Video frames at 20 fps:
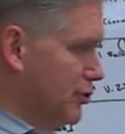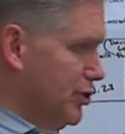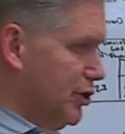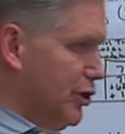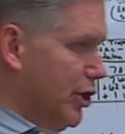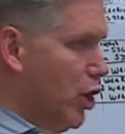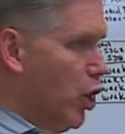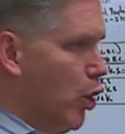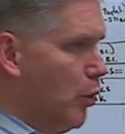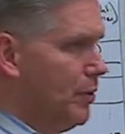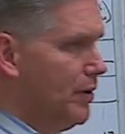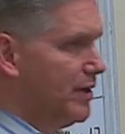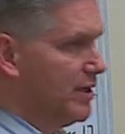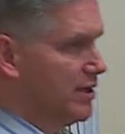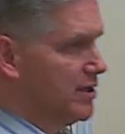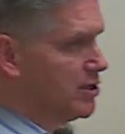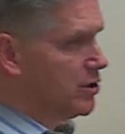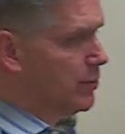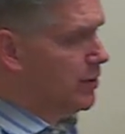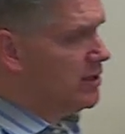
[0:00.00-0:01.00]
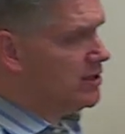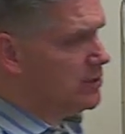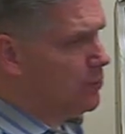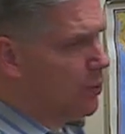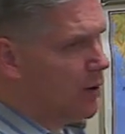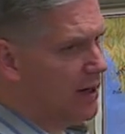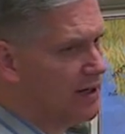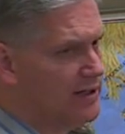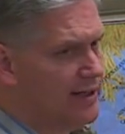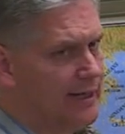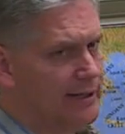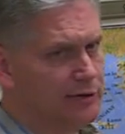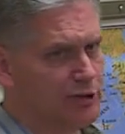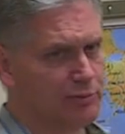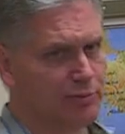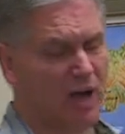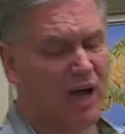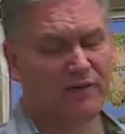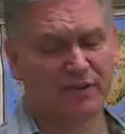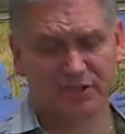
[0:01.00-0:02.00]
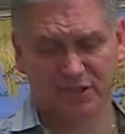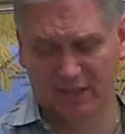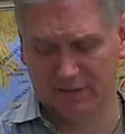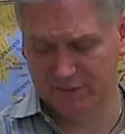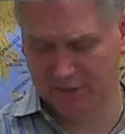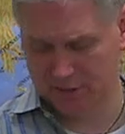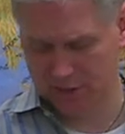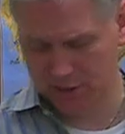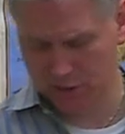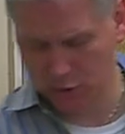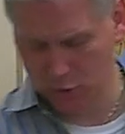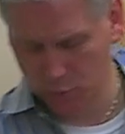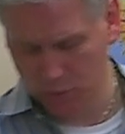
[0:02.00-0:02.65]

to know, because the reason why Daniel's prophecy of 62